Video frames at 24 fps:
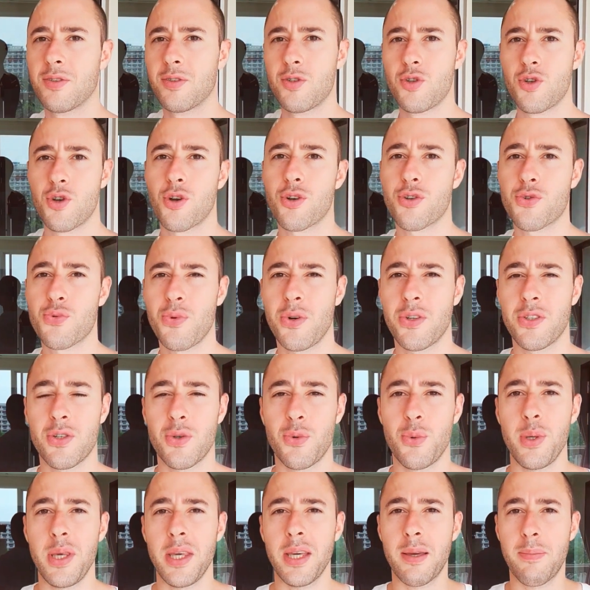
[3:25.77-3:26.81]
church once a
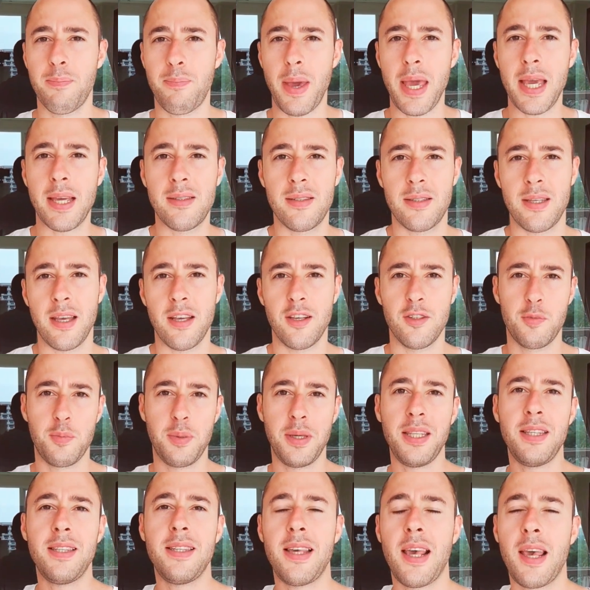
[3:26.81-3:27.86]
week, bake sales,
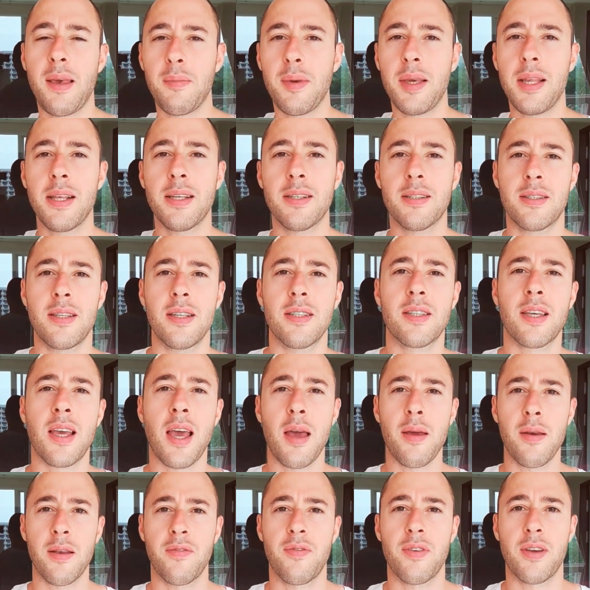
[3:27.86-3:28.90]
PTA meetings, this
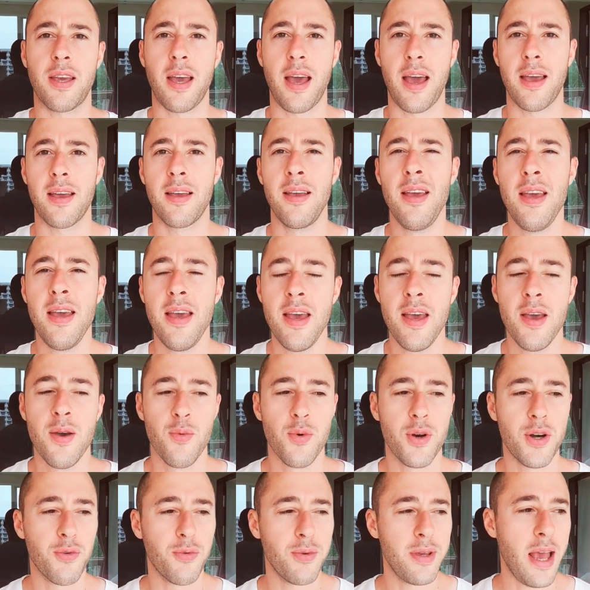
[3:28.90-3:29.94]
kind of a guy.
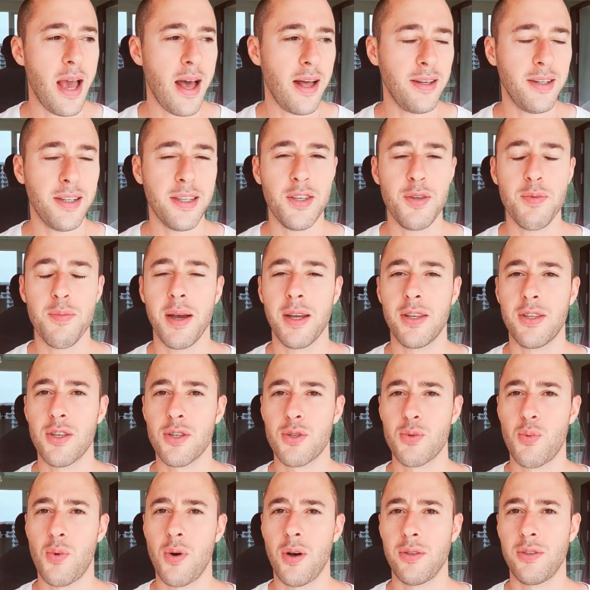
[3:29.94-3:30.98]
When in reality, you might
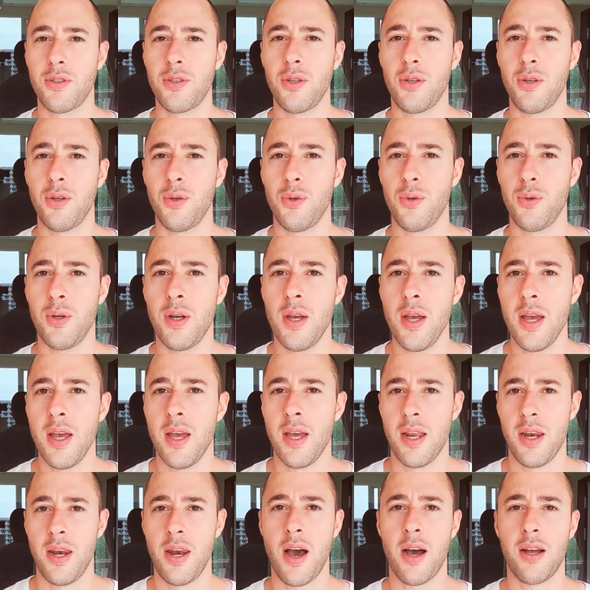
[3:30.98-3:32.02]
just want to
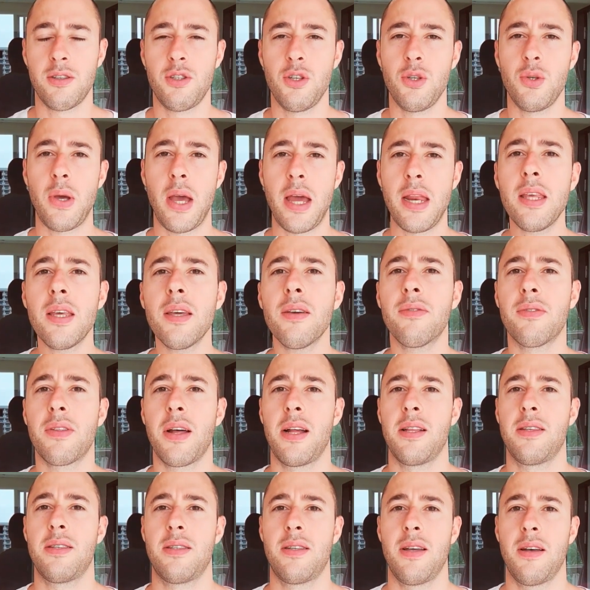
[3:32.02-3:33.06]
not do any of
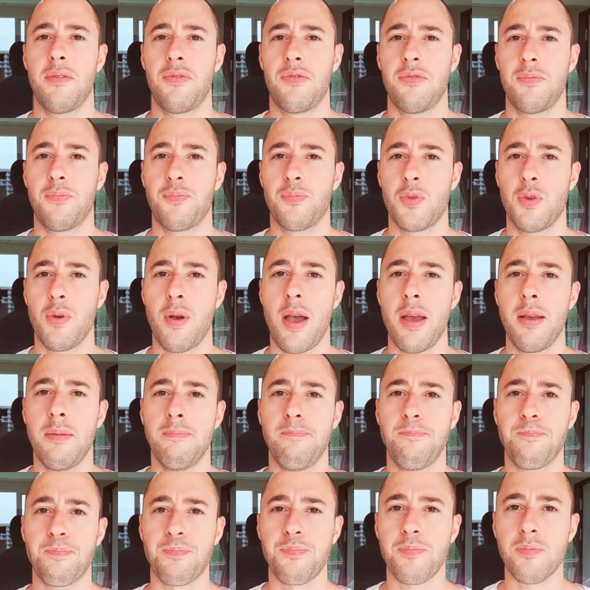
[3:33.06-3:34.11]
that stuff, right?